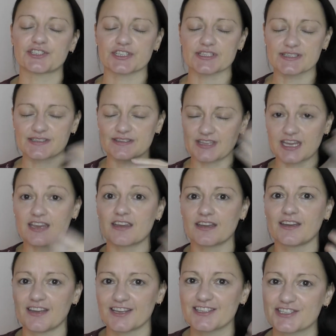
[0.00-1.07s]
Just think
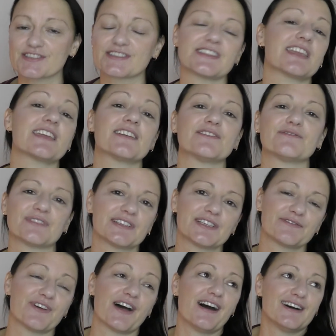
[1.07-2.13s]
it really
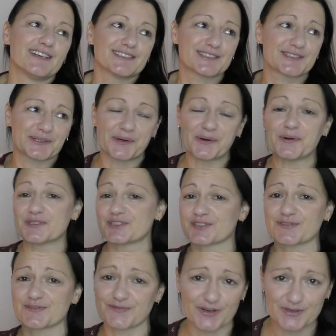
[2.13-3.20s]
fast, or
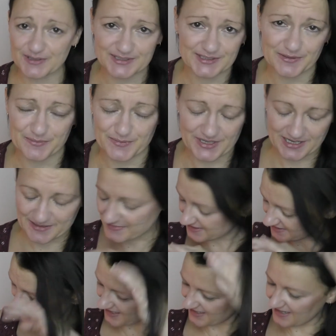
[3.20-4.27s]
just focus on what I'm
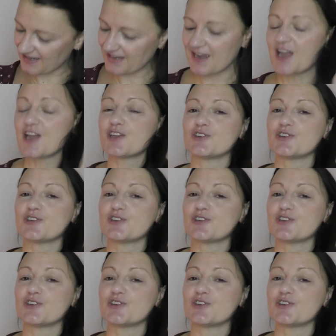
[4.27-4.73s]
saying.